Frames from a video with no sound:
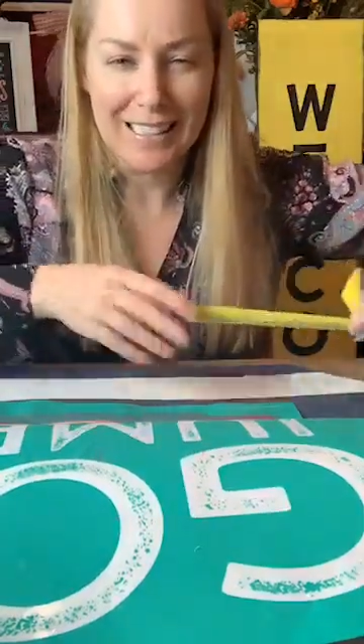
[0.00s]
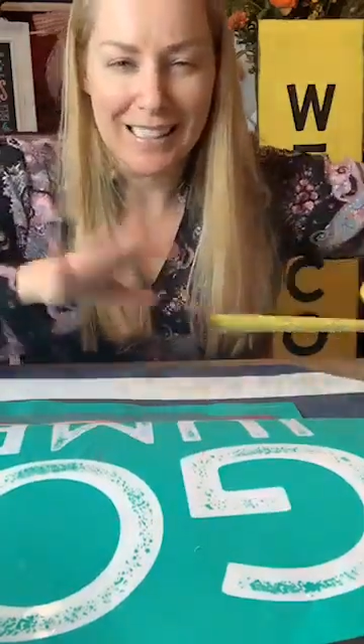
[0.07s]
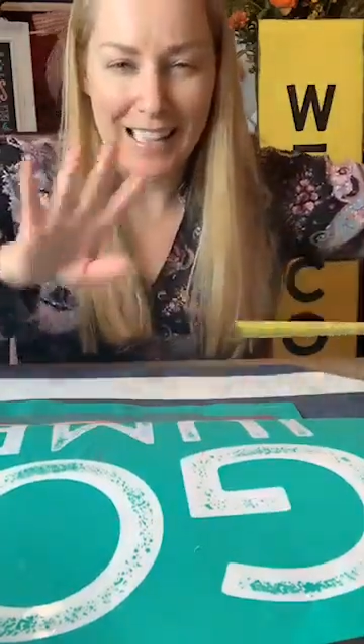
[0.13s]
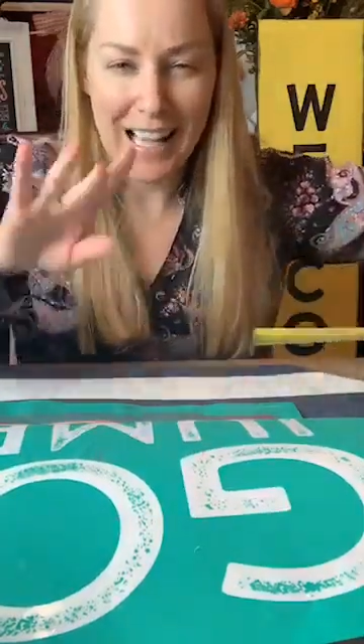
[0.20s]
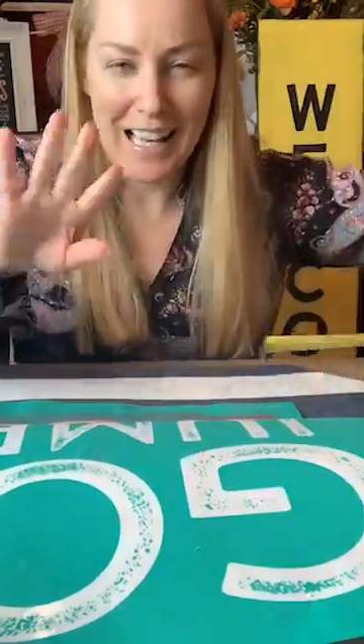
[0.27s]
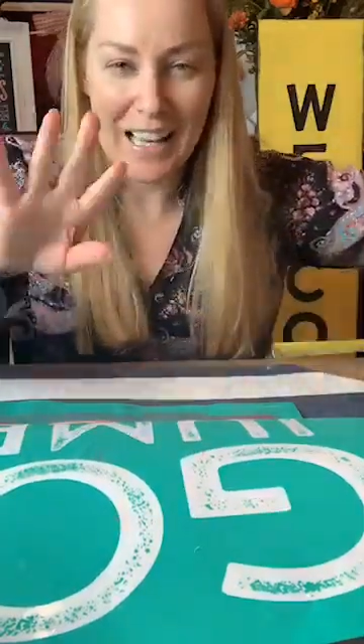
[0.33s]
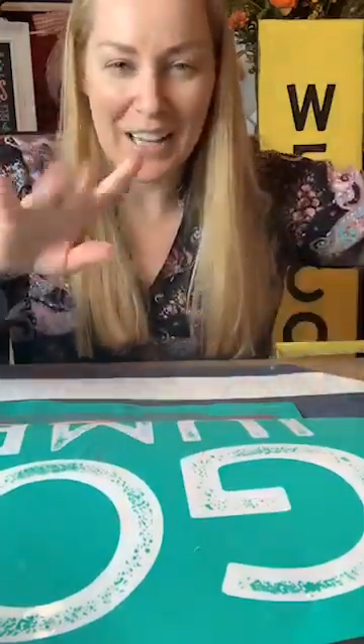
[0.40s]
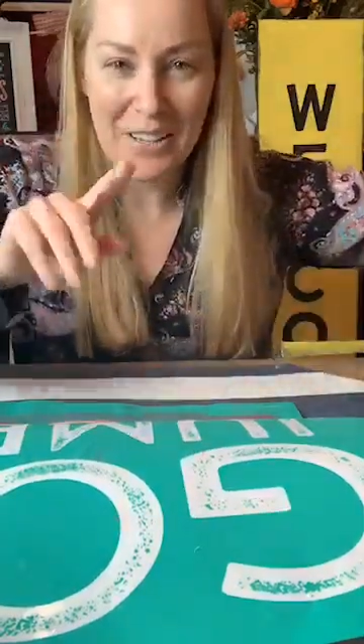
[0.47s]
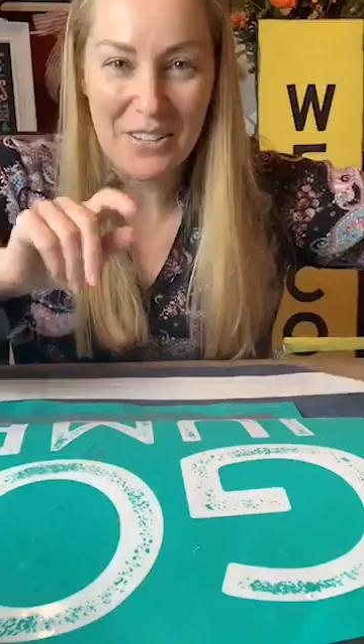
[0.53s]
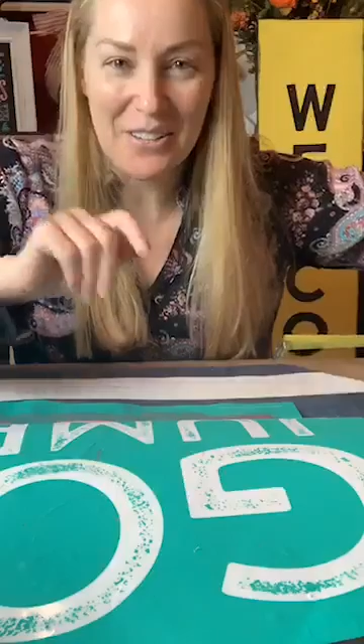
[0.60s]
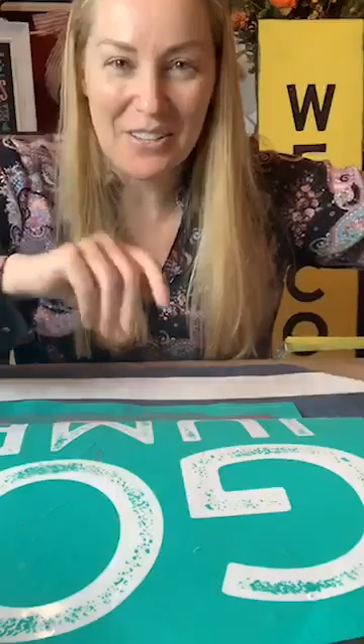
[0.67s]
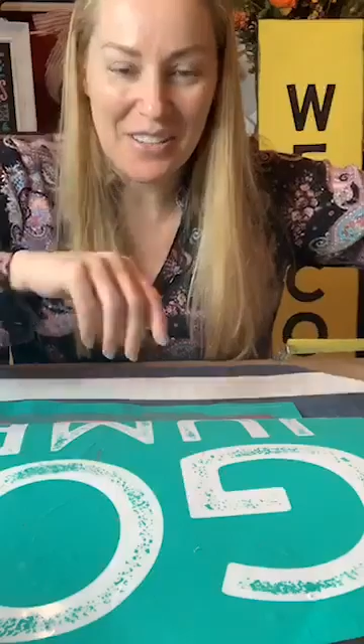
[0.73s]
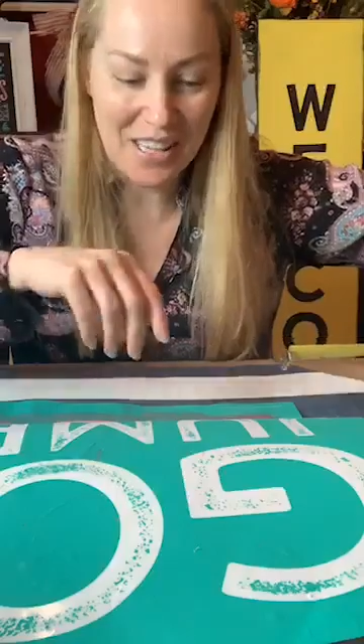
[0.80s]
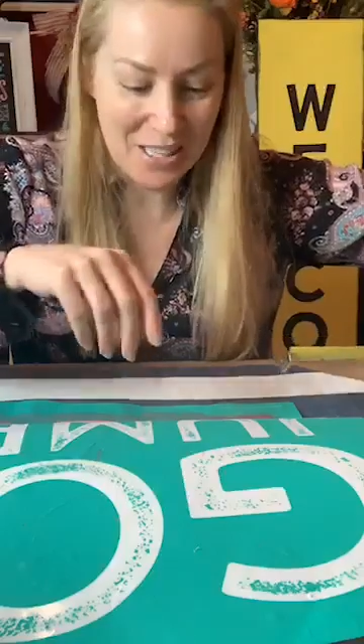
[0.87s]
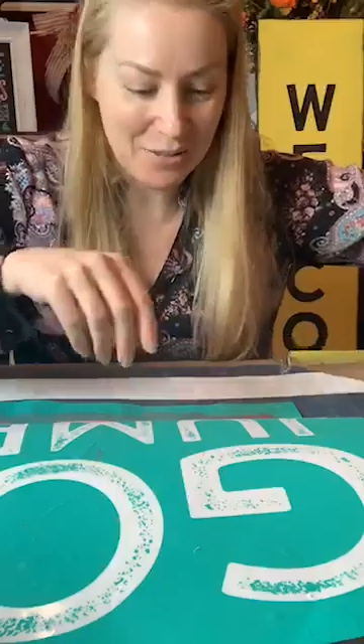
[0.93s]
hello,
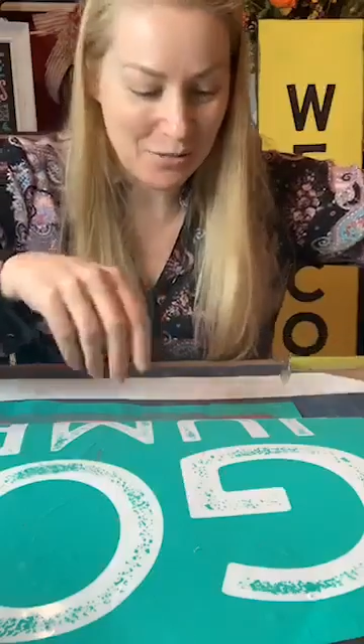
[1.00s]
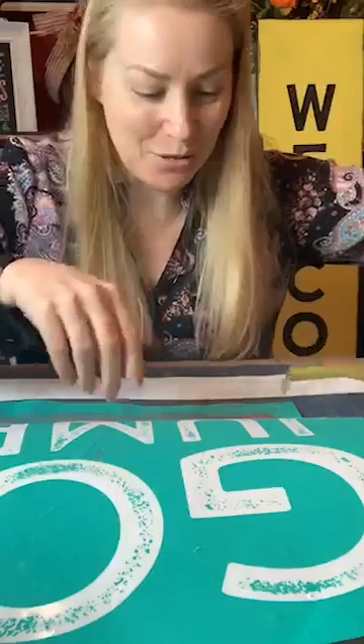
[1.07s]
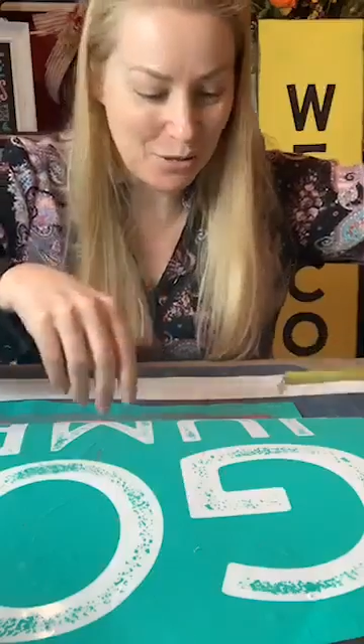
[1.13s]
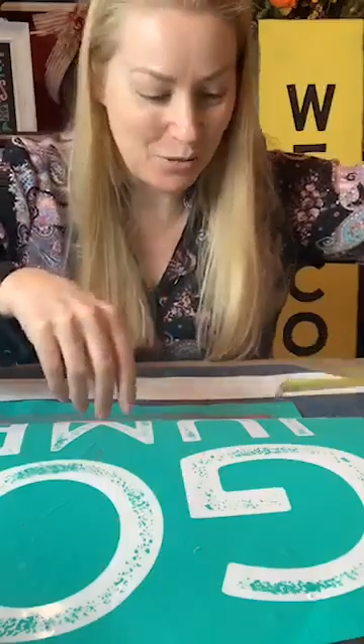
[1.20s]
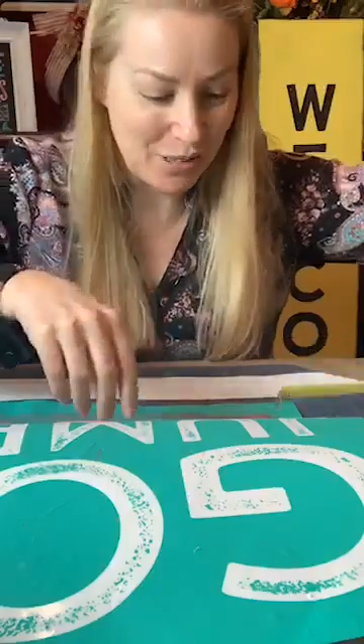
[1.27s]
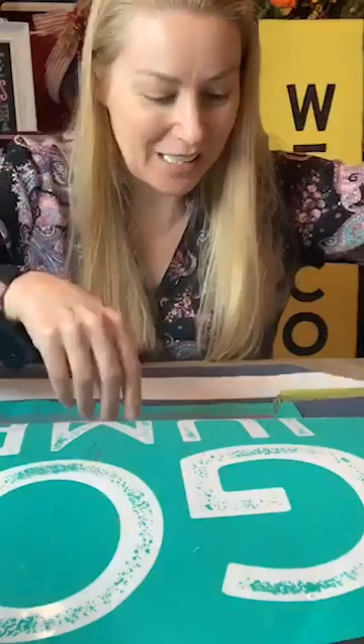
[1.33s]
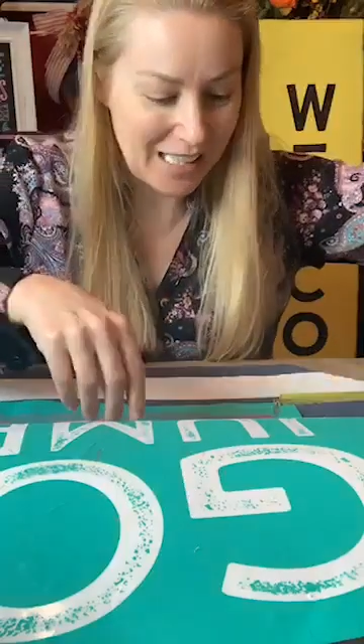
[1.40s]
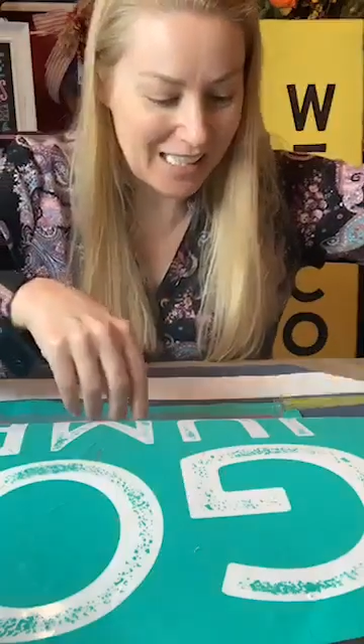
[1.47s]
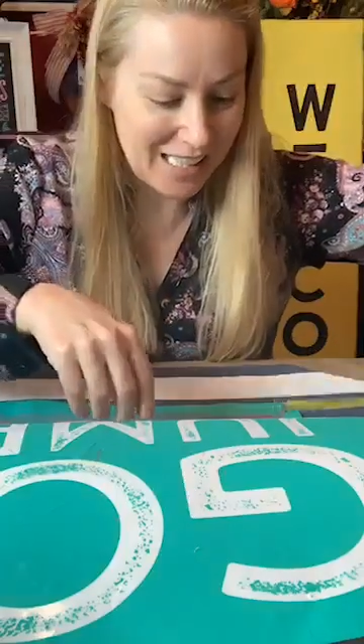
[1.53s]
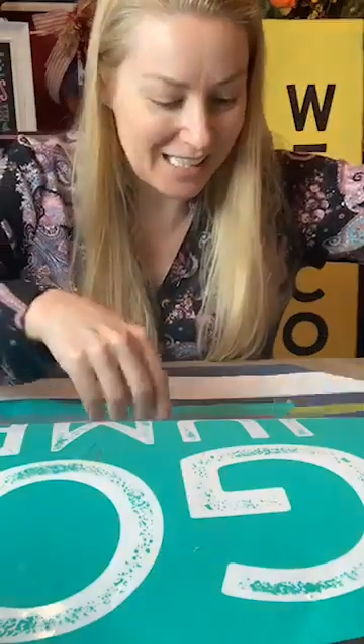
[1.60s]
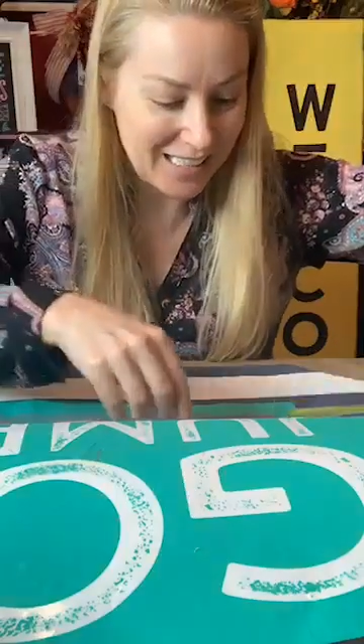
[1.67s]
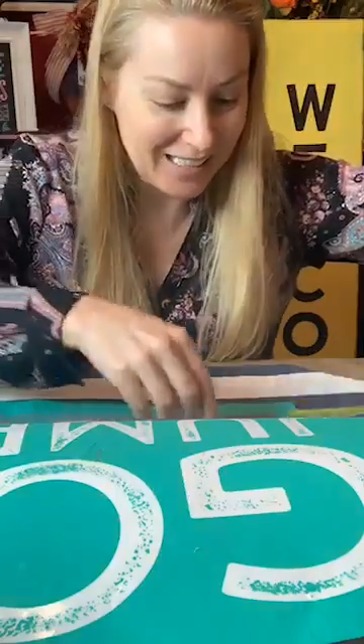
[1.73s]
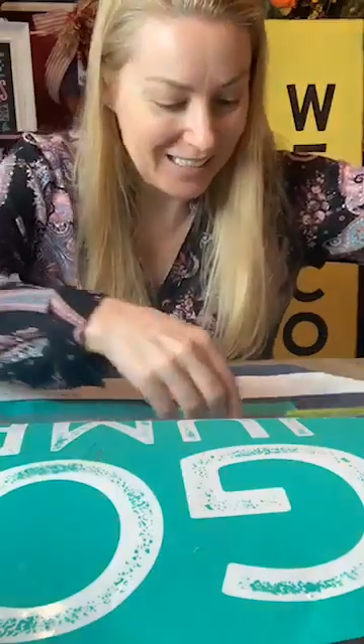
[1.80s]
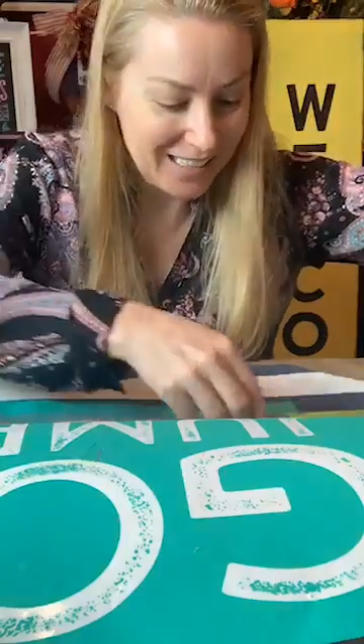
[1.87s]
thanks for joining.